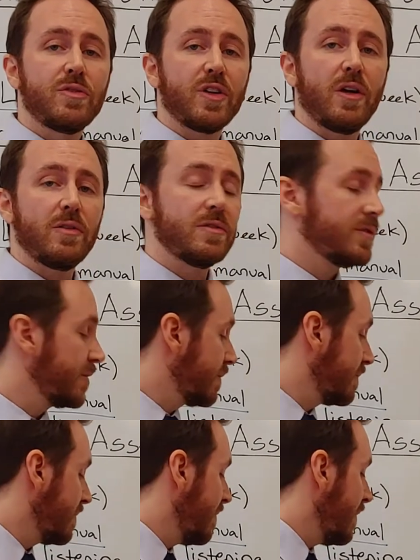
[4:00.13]

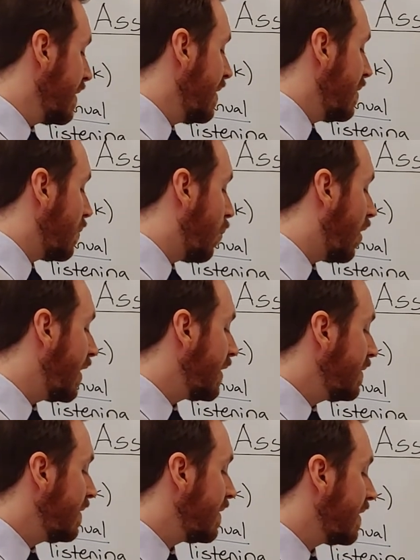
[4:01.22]
zones.
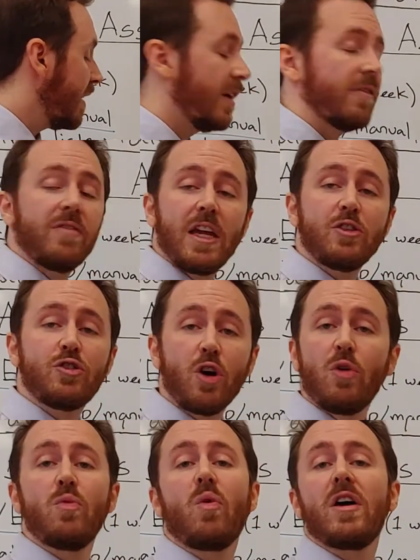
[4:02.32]
One, if they
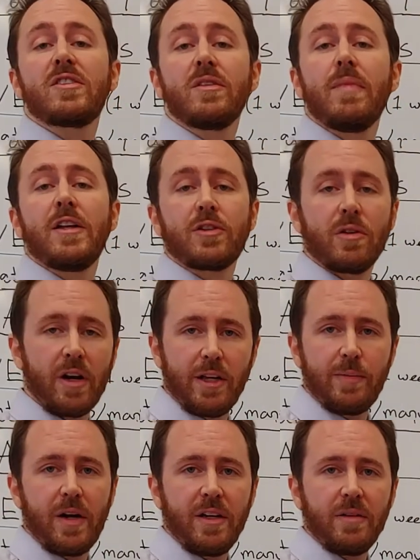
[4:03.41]
don't want to mentor
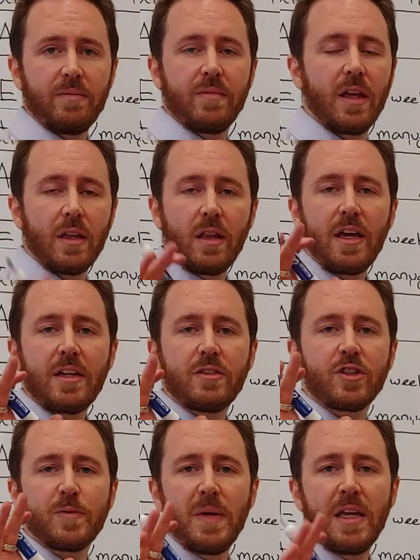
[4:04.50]
anybody. They like
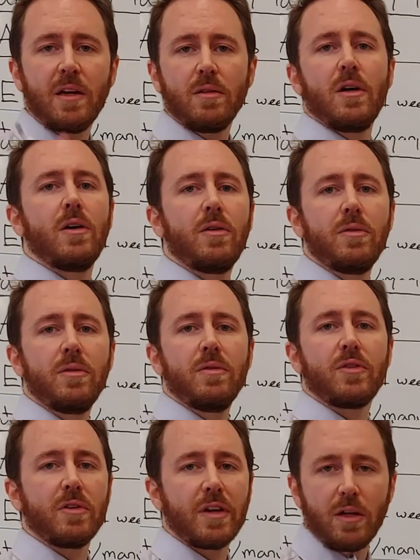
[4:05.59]
just being alone,
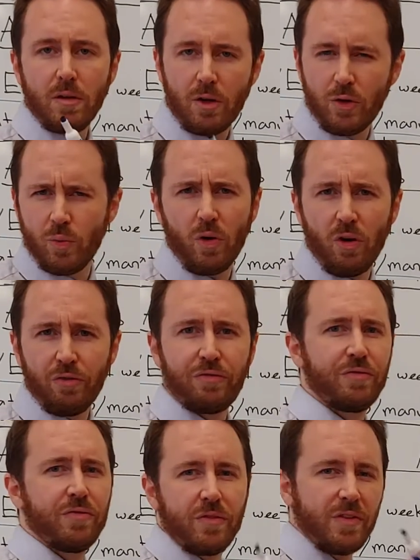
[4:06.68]
they're like a lone
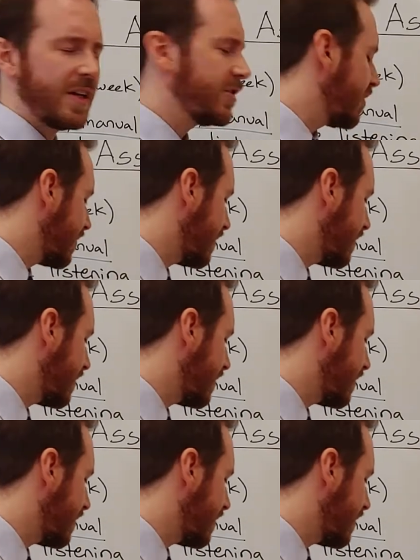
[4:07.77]
wolf, and they just